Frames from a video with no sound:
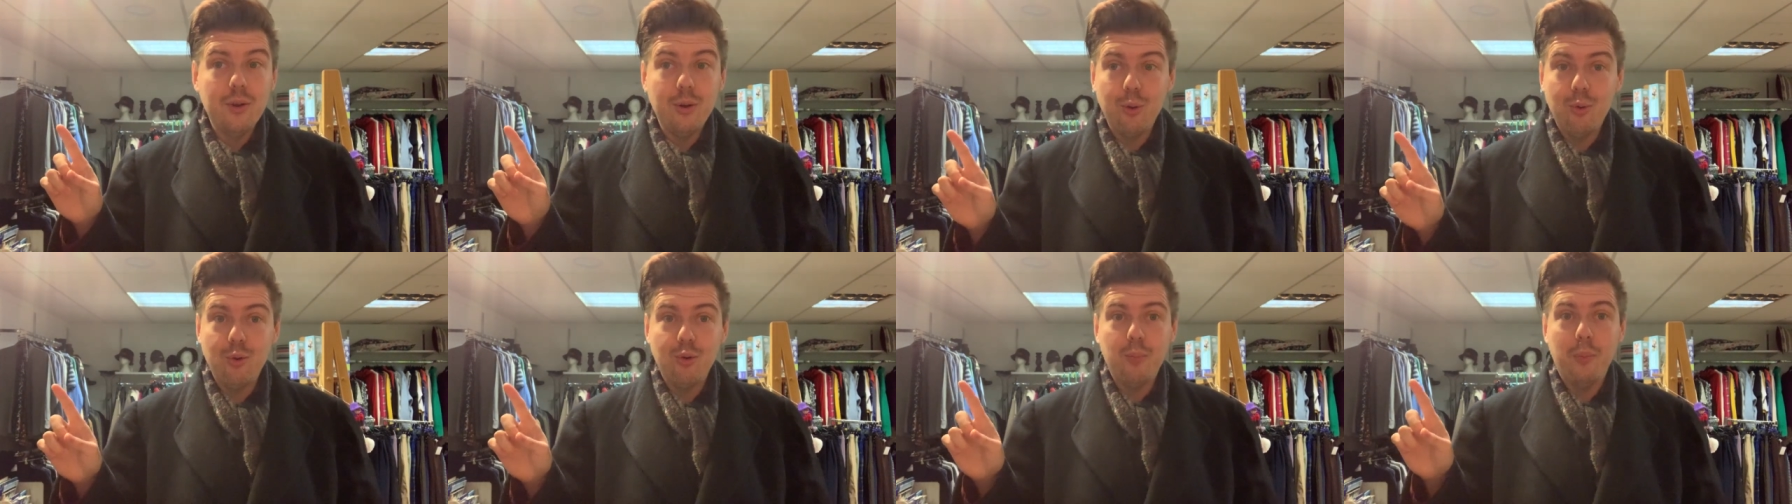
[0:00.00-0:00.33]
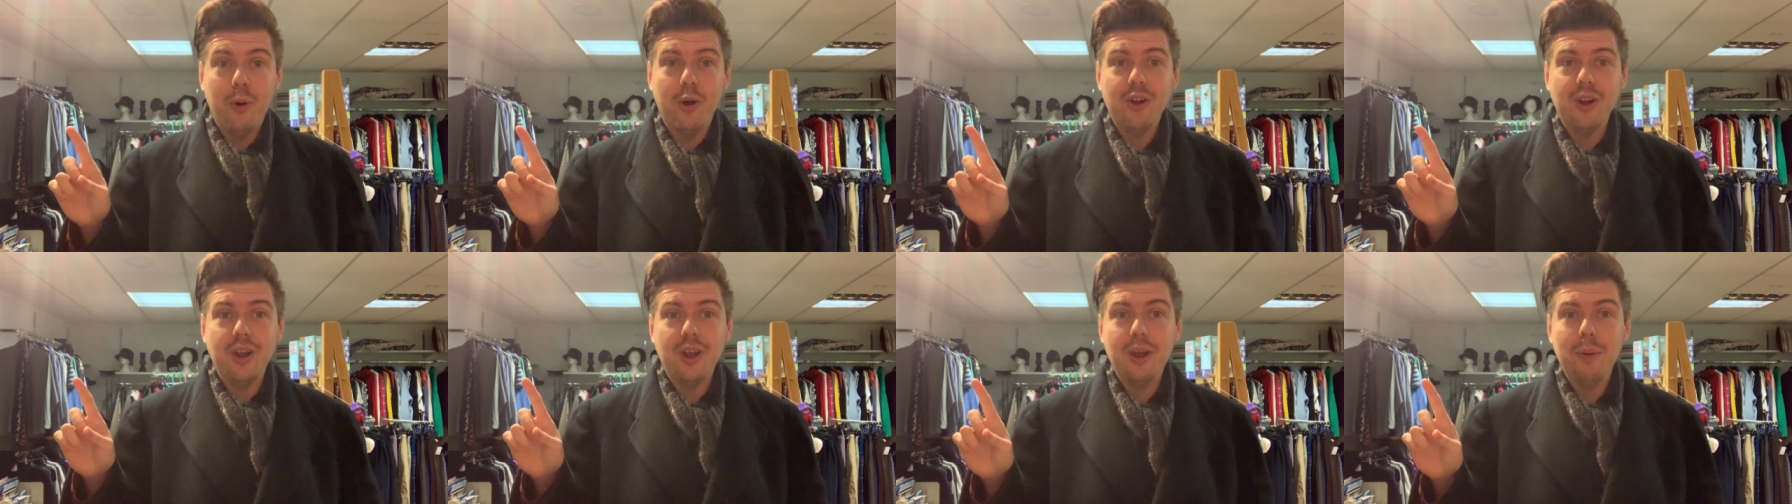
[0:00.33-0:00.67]
Whose
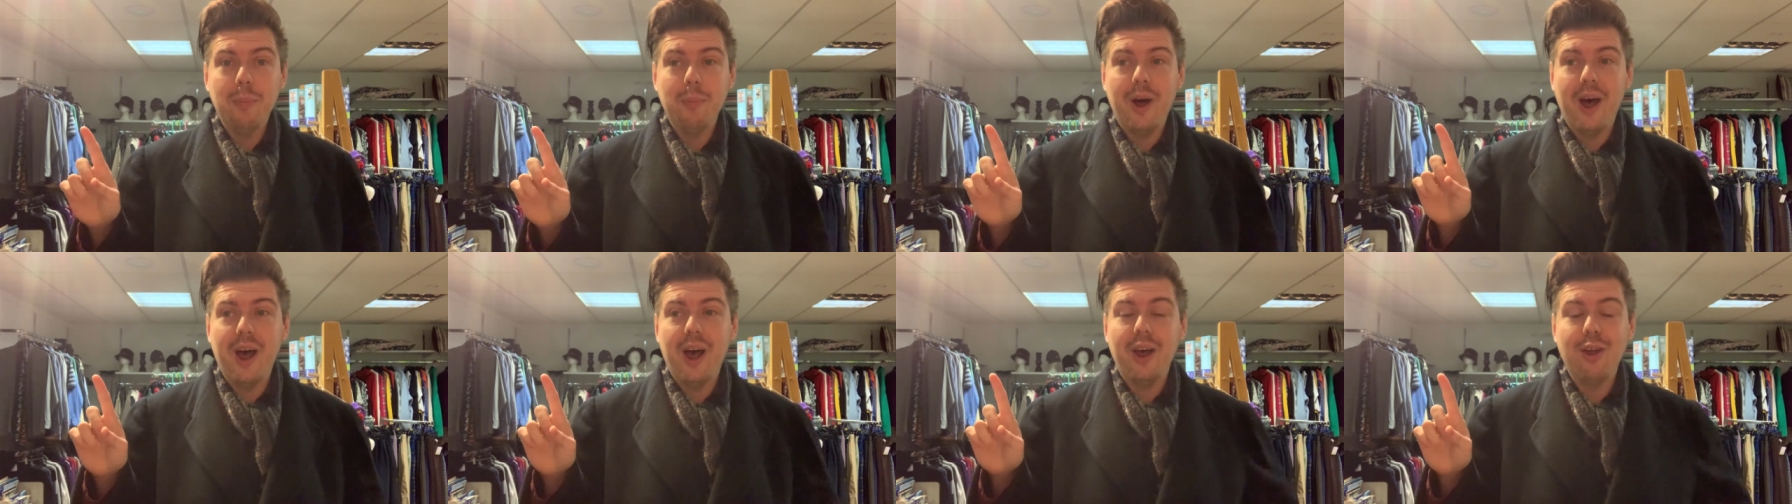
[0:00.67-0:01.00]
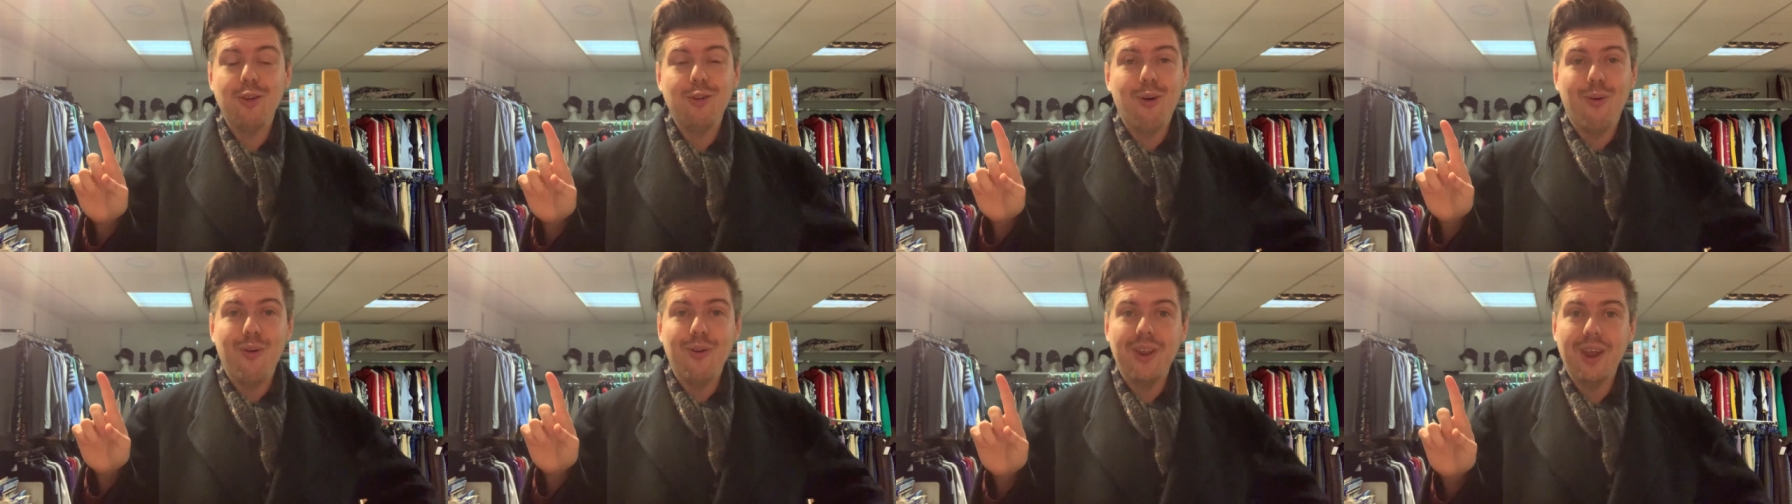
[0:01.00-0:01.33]
Body
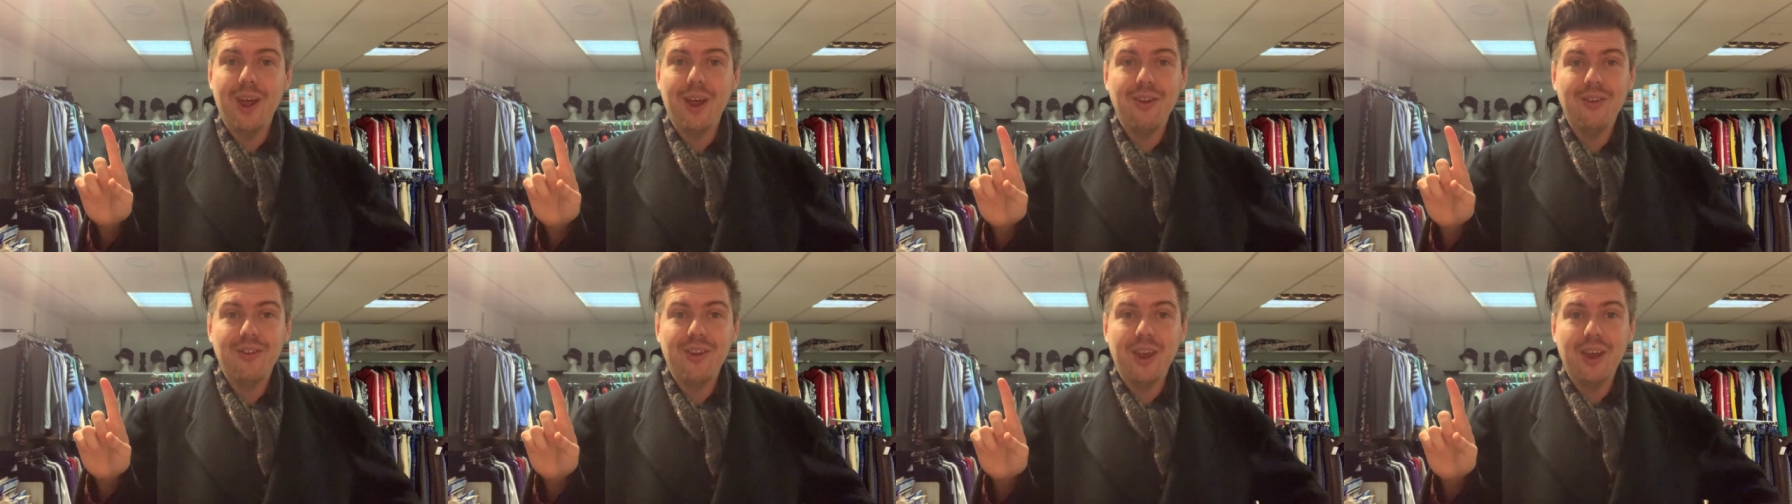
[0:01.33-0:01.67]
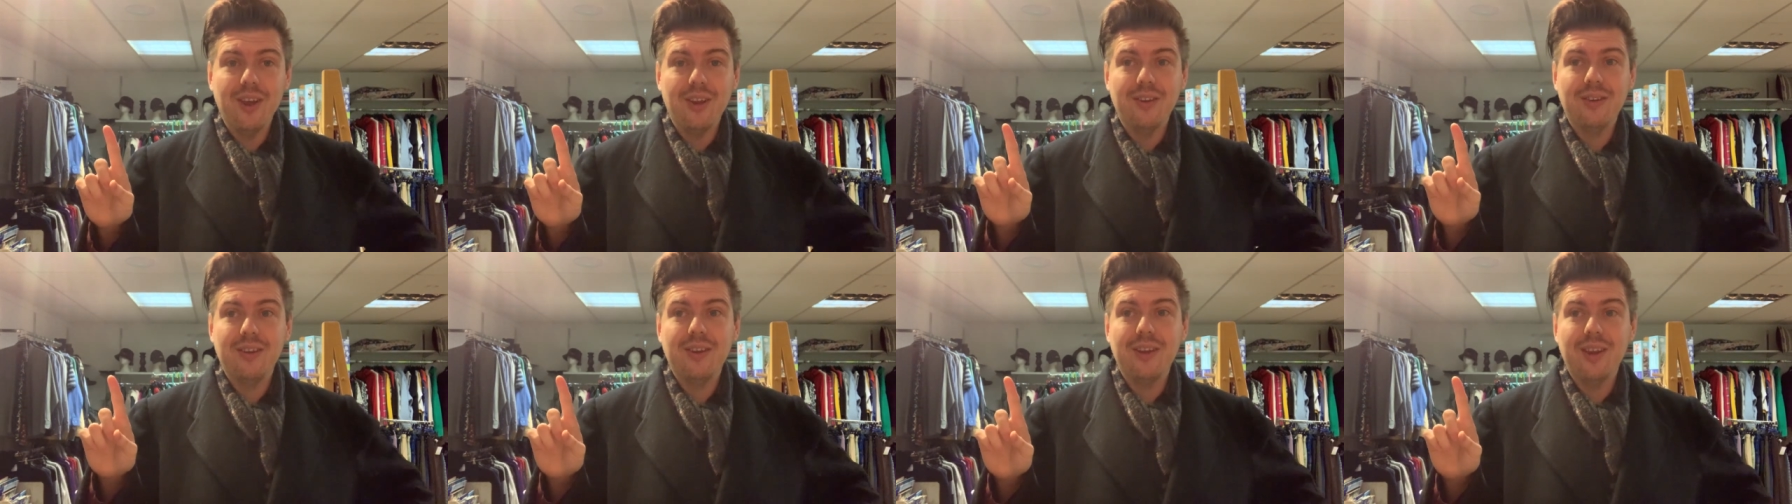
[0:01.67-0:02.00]
by Dorothy L.
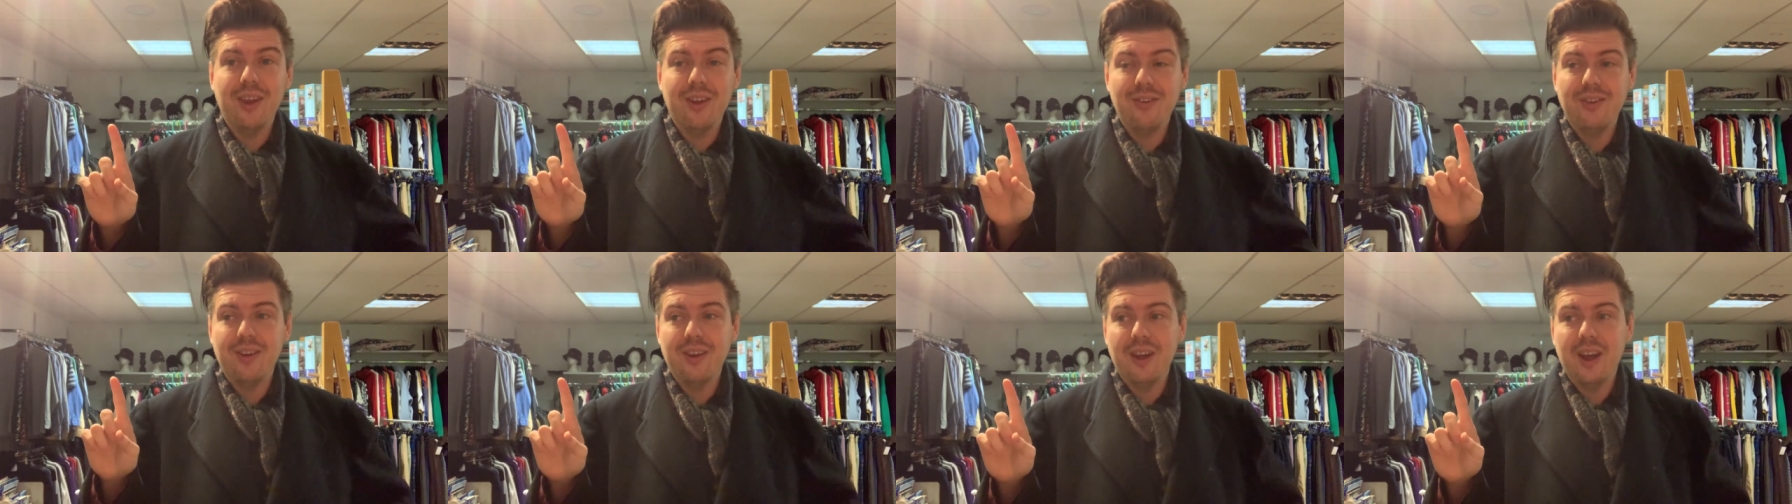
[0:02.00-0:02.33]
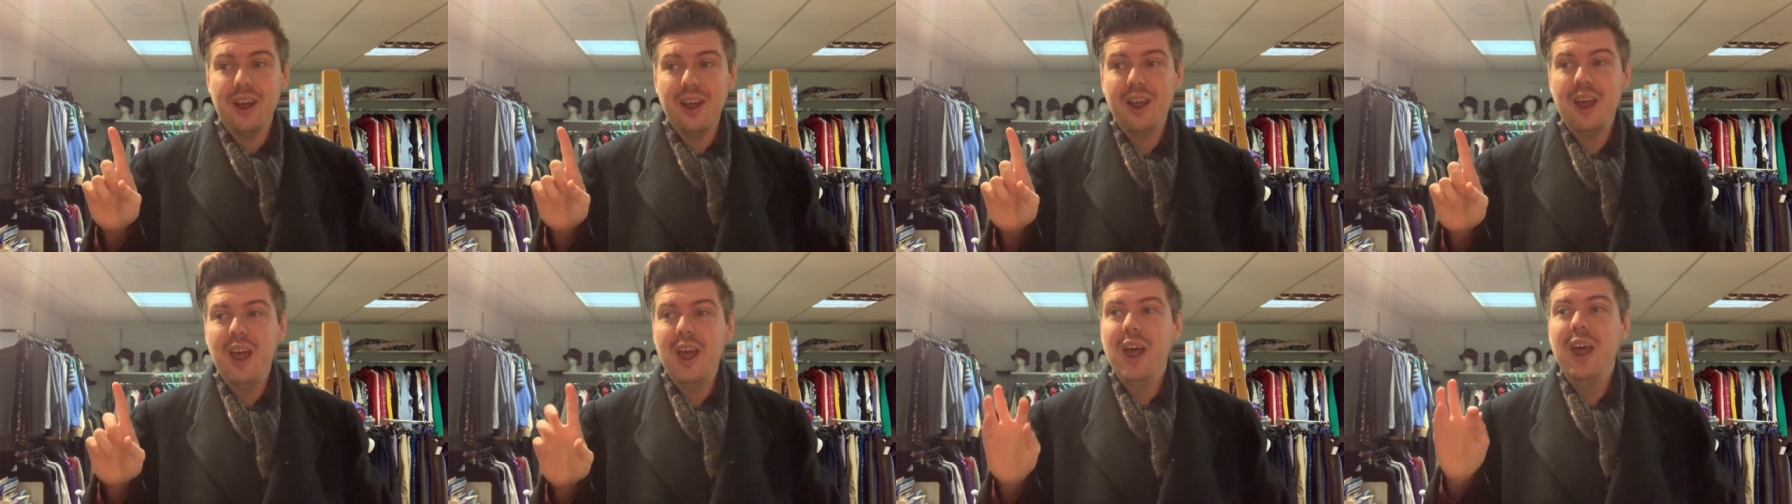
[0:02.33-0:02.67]
Sayers
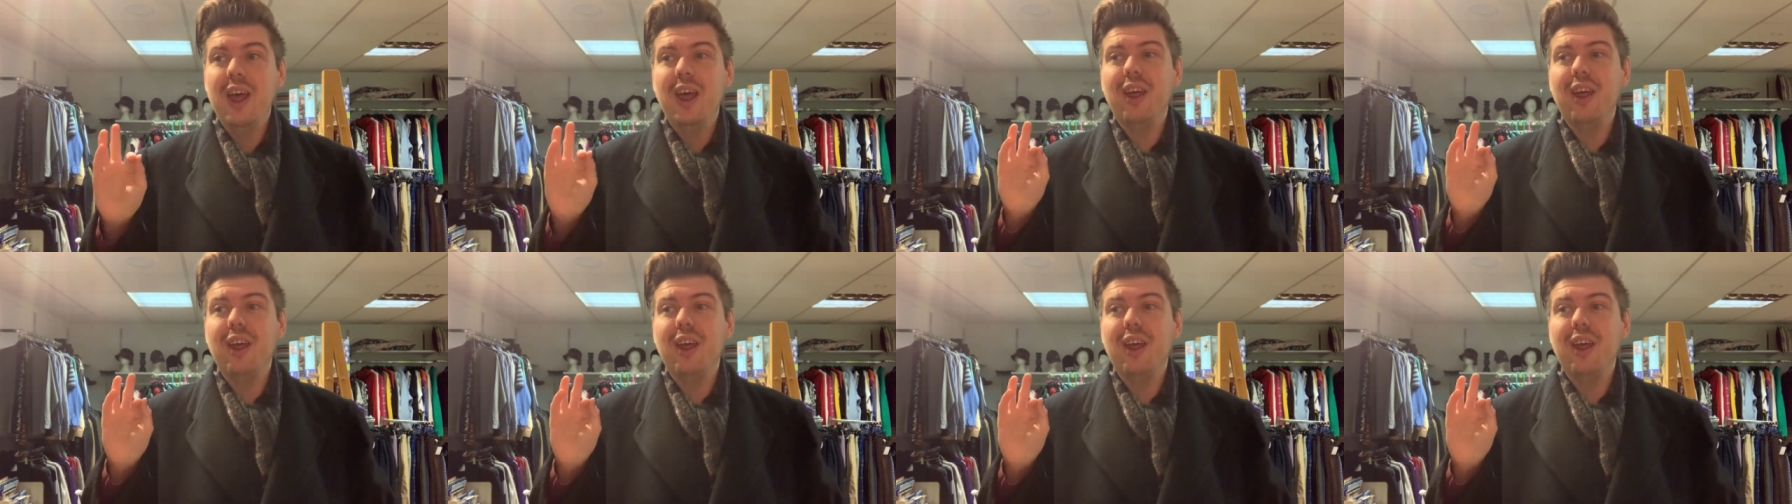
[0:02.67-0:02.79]
yesterday.